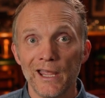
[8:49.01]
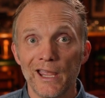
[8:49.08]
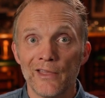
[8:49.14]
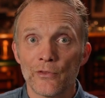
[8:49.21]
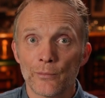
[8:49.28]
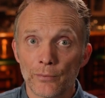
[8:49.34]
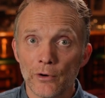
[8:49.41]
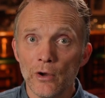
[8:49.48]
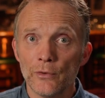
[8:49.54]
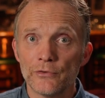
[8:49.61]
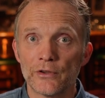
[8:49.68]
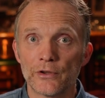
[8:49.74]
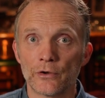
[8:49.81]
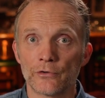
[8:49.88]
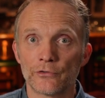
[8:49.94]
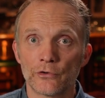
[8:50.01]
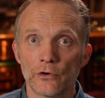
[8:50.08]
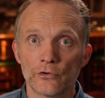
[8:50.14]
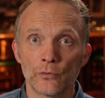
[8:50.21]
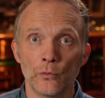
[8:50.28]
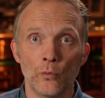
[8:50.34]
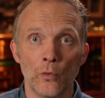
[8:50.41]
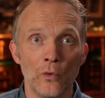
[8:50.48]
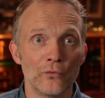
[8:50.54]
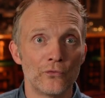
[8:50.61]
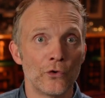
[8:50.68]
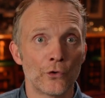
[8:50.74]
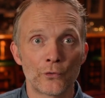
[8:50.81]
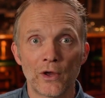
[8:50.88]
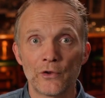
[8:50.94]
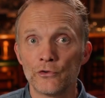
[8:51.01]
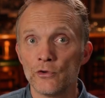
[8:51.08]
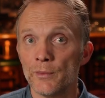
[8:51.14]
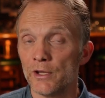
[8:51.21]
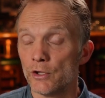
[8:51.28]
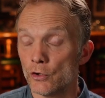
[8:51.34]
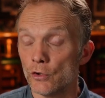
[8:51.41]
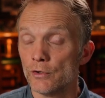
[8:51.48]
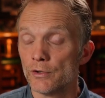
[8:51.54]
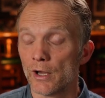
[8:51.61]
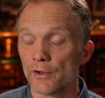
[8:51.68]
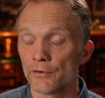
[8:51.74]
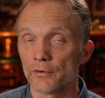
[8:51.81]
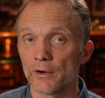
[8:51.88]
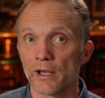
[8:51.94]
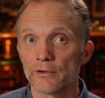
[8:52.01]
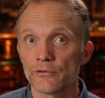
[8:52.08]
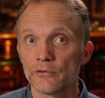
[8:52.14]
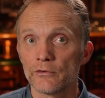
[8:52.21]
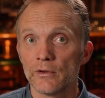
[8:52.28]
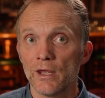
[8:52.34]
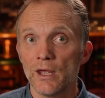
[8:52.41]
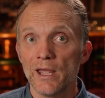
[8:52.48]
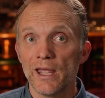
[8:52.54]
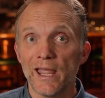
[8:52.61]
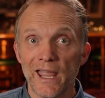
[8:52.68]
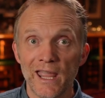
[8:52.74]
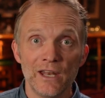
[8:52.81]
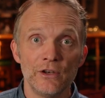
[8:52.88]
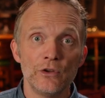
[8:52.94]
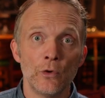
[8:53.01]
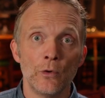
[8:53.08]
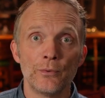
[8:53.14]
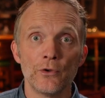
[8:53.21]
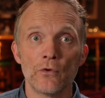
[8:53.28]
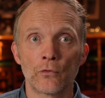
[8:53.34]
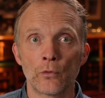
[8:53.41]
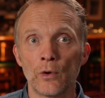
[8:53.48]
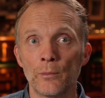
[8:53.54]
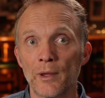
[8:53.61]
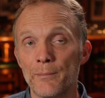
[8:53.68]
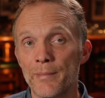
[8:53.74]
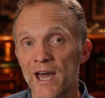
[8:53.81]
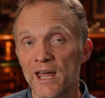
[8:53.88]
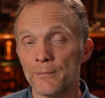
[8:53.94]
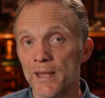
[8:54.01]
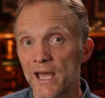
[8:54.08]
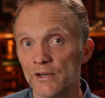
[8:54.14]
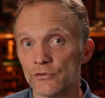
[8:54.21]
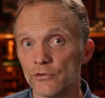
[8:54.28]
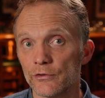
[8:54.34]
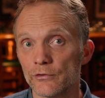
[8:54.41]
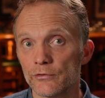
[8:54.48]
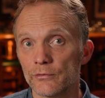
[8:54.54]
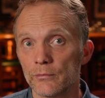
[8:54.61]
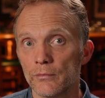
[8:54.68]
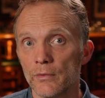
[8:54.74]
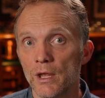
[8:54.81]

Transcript: And the pro is that your search won't filter out too many good contracts, and you won't be overwhelmed by bad matches.